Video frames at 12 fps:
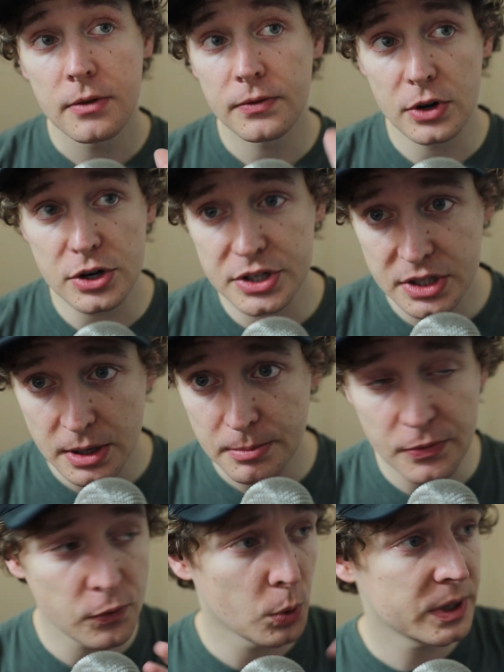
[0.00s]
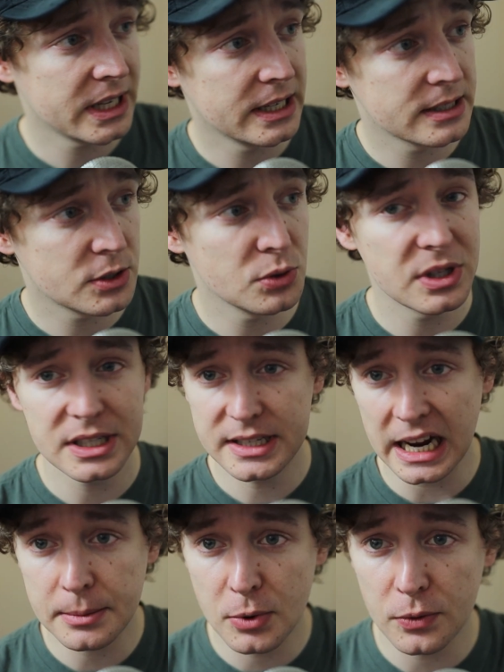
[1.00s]
First, before we get into the
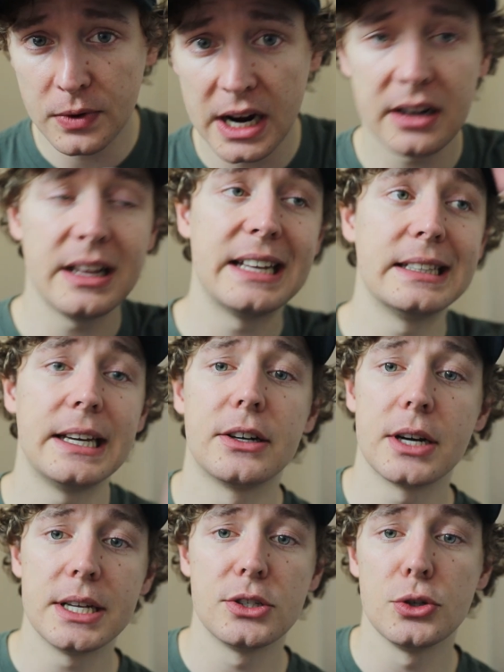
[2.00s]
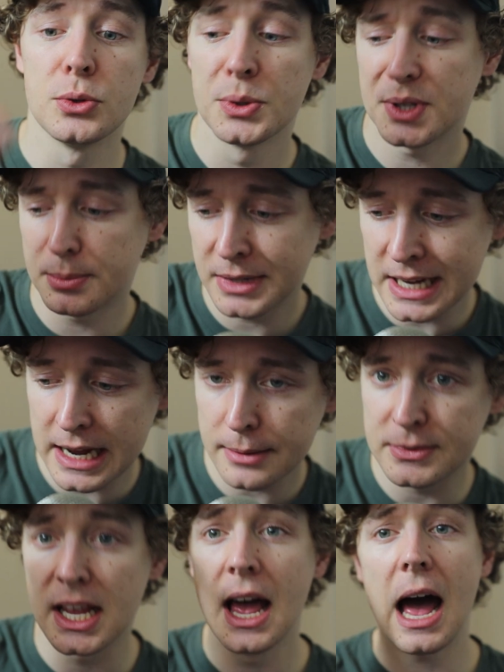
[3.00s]
deck profile and later into some
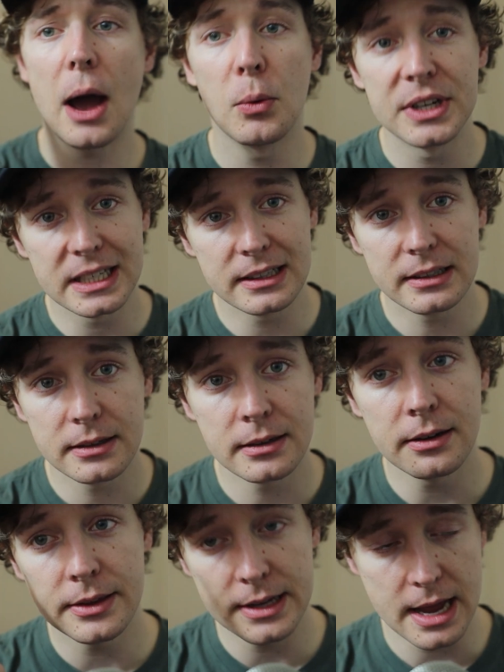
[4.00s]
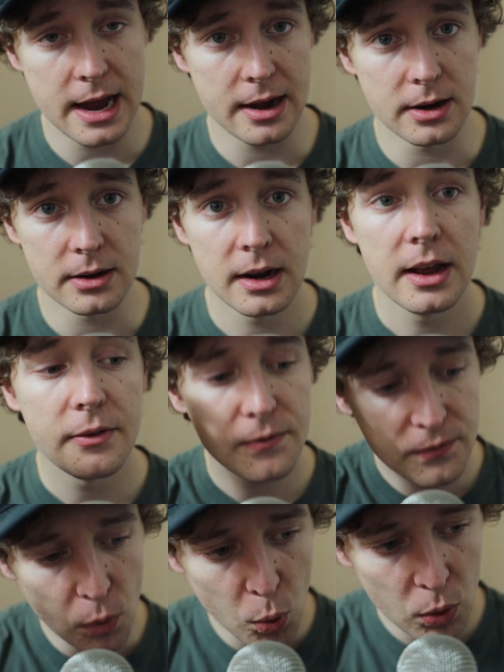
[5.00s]
games, I want to clear the air.
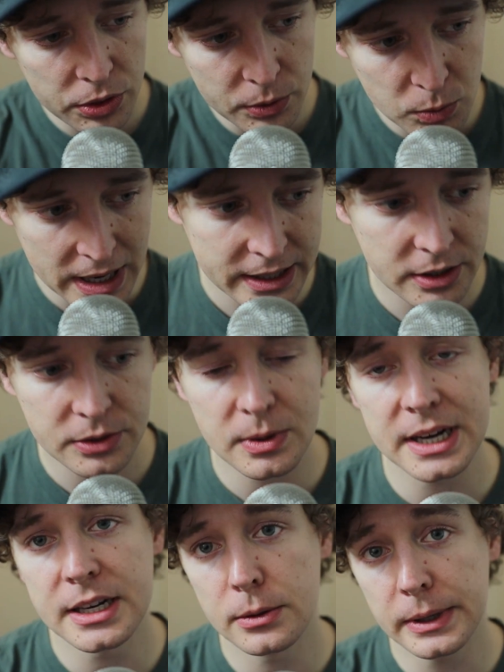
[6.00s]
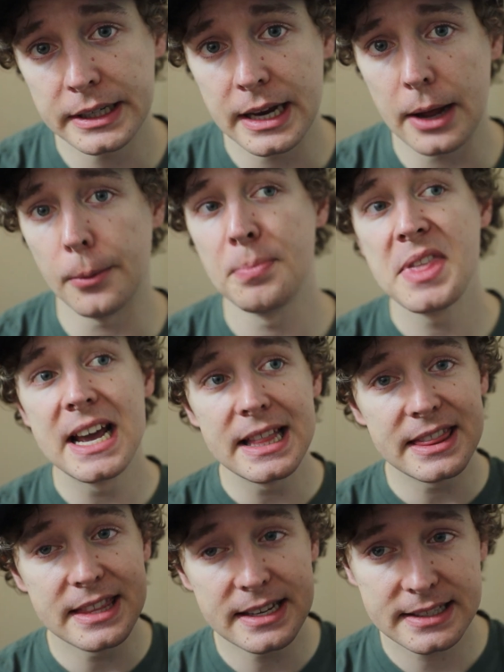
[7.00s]
For the record, right here, right now,
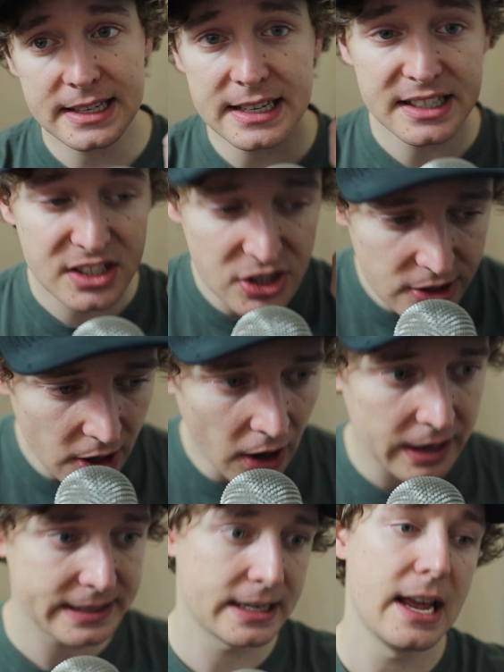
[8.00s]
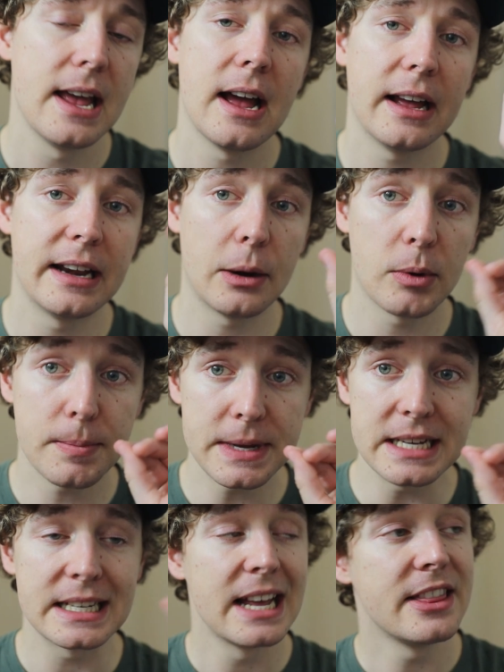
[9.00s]
this is not, and I
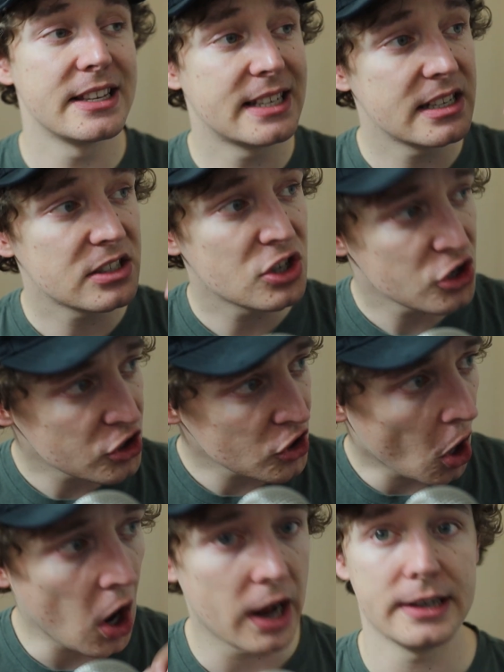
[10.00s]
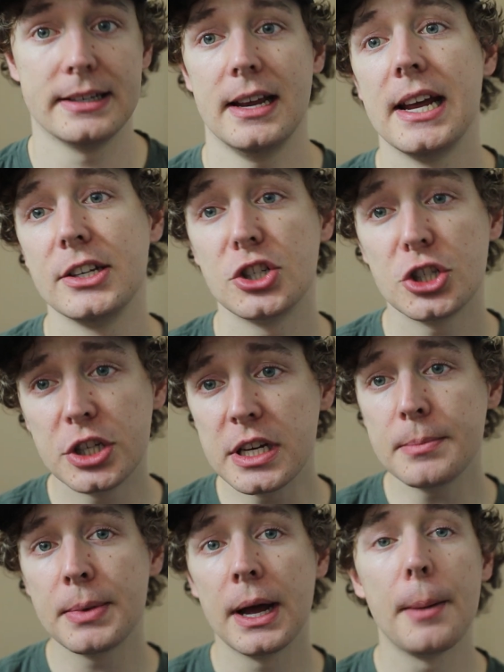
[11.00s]
repeat, this is not a cheap,